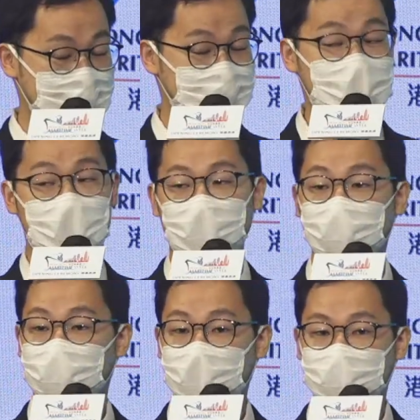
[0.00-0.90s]
May I
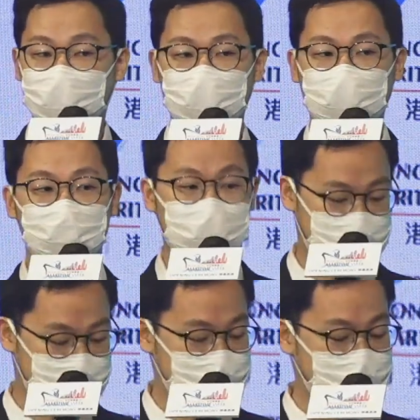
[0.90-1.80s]
invite
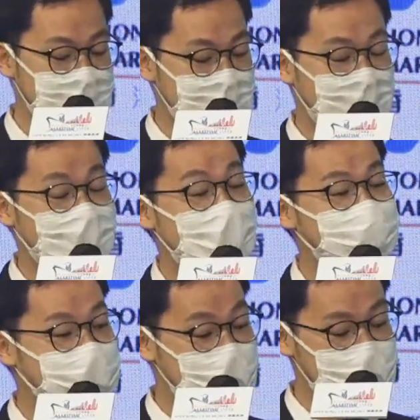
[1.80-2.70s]
Mr. Lam
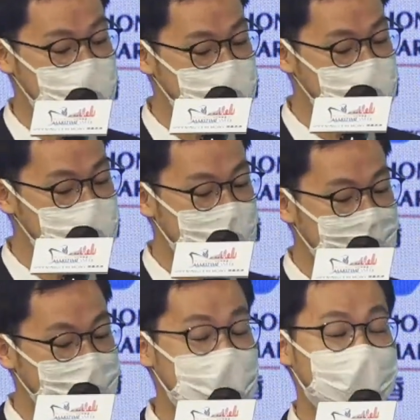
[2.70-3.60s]
Sai Hung,
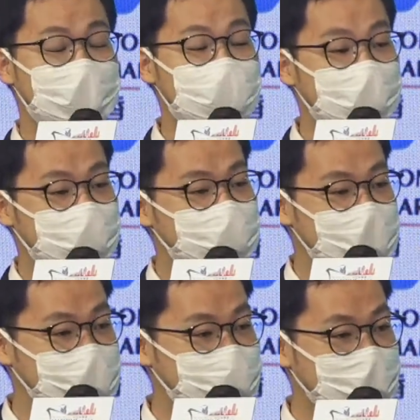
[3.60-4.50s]
Secretary for
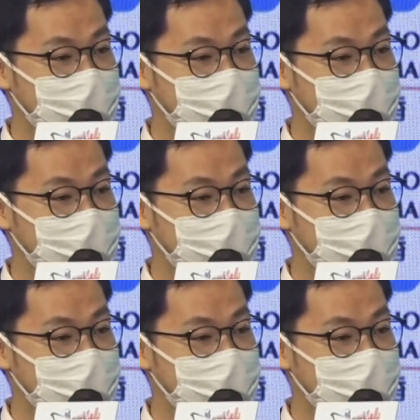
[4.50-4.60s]
Transport and